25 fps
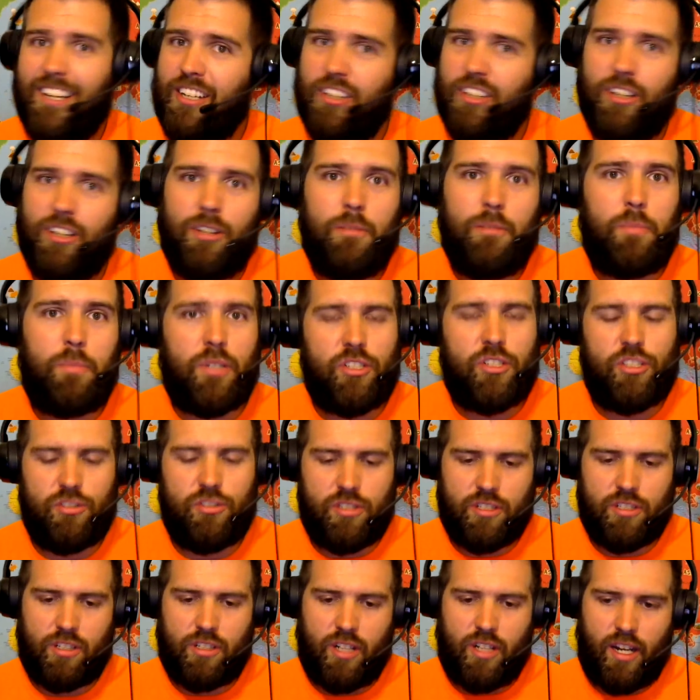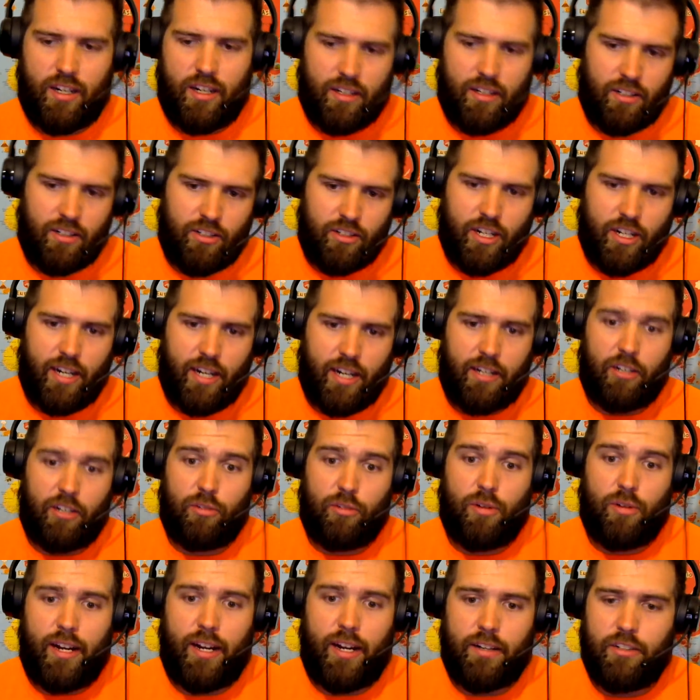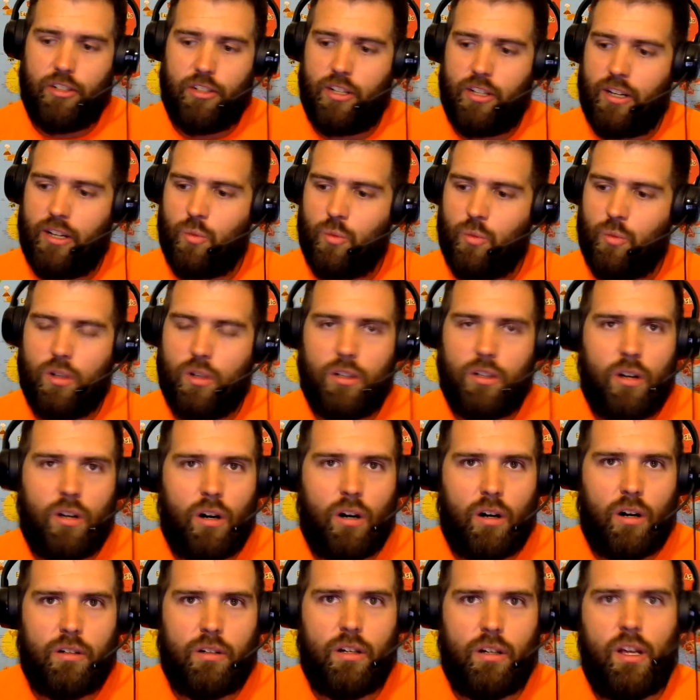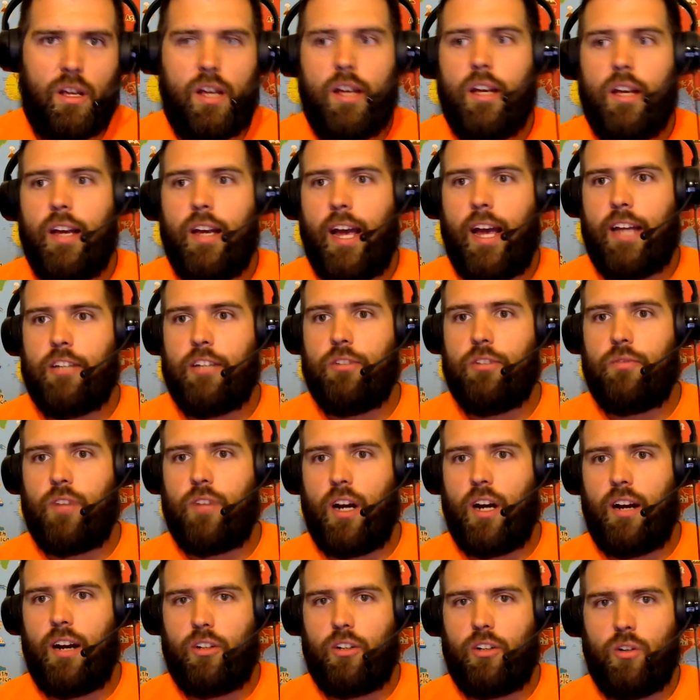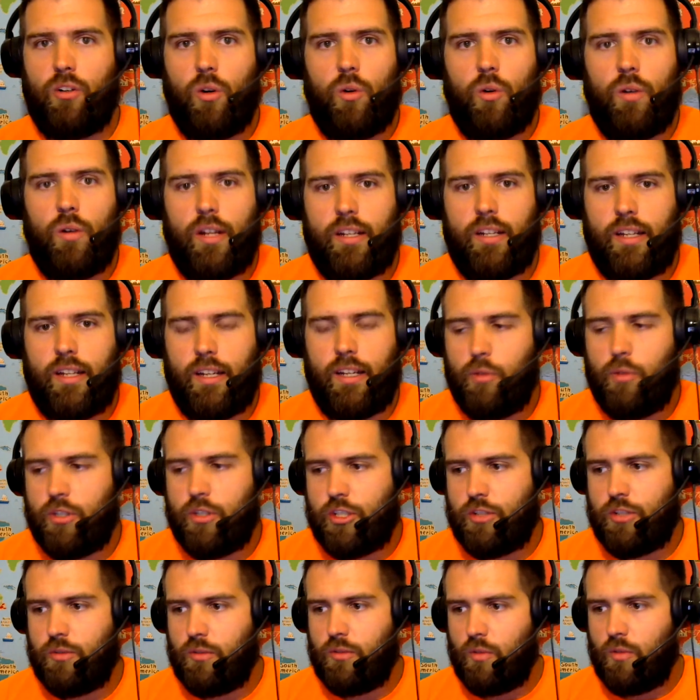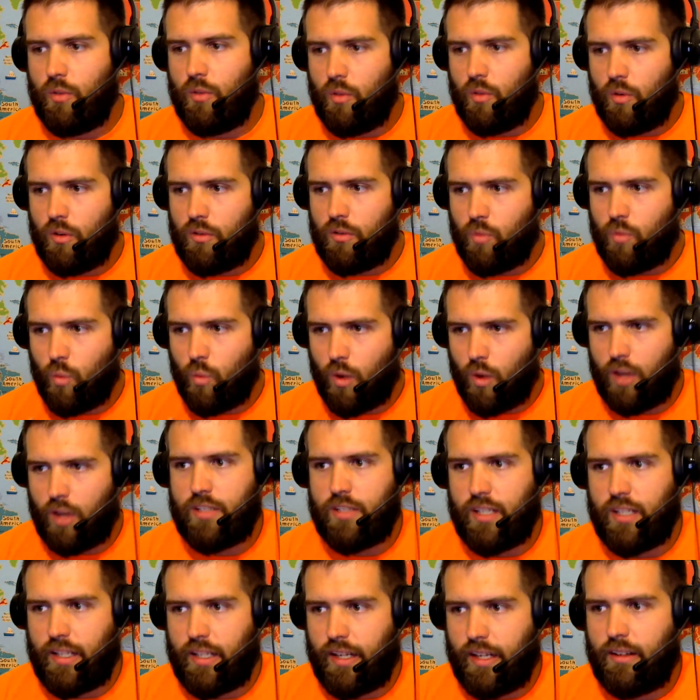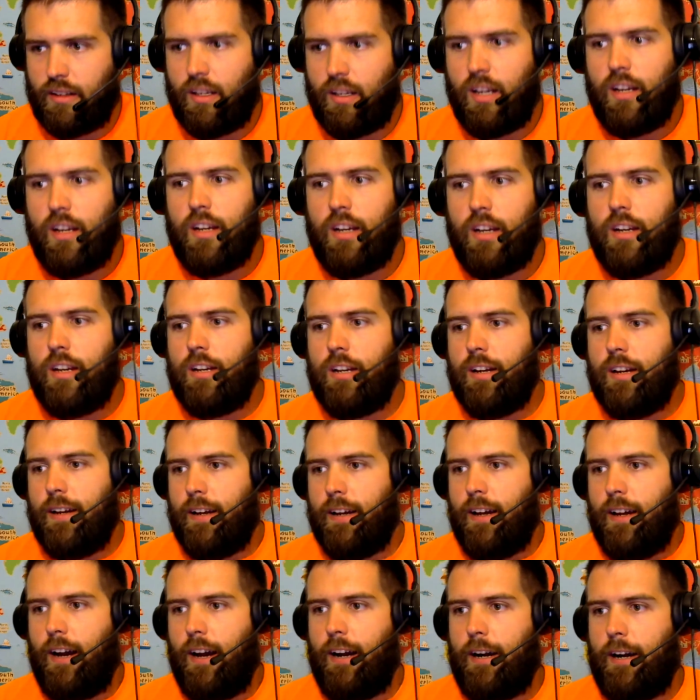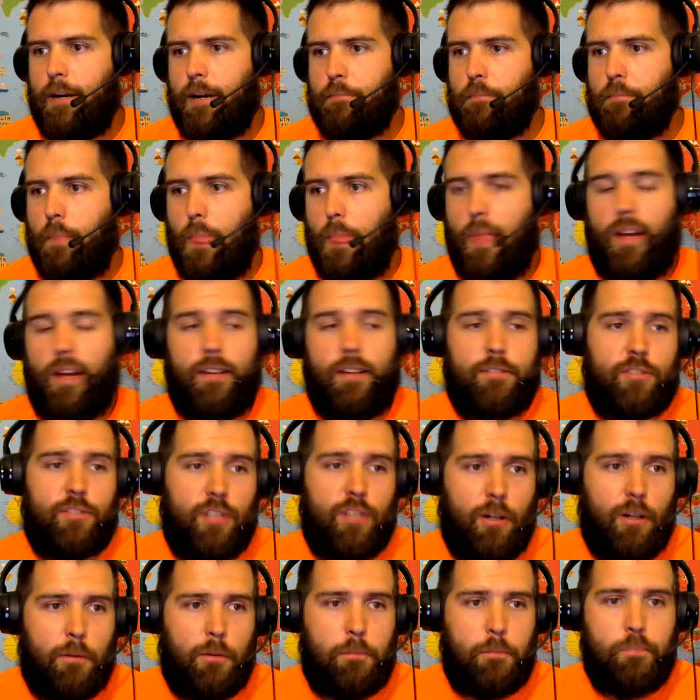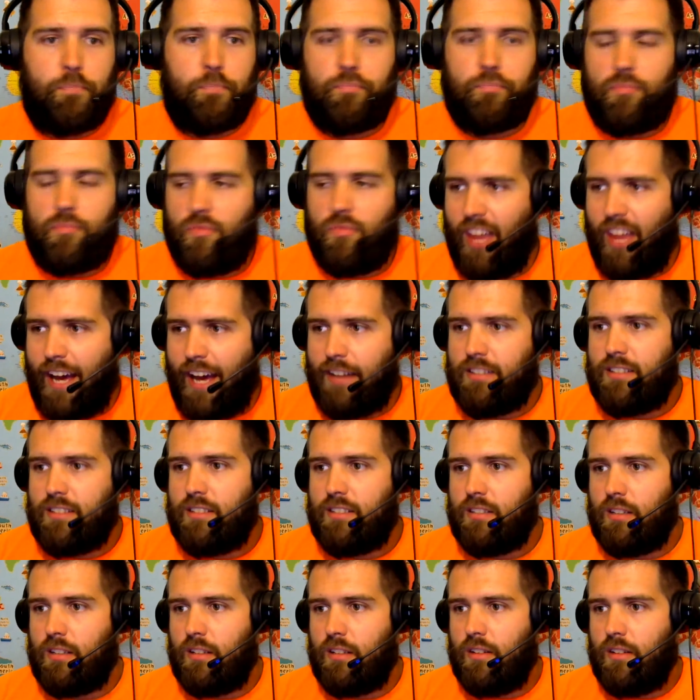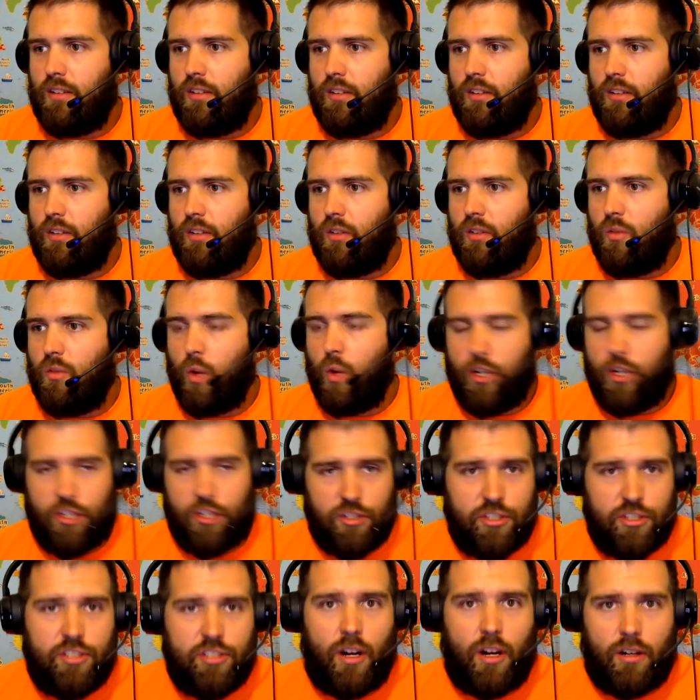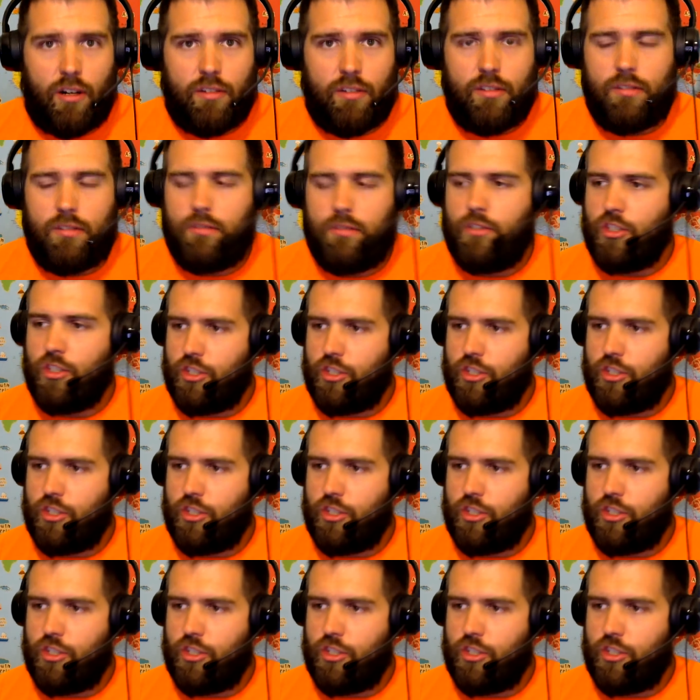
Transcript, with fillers: you know, but you just got to you got to grind. You got to work hard and you've got to go and get what you want to get. Um, so that's where you start. You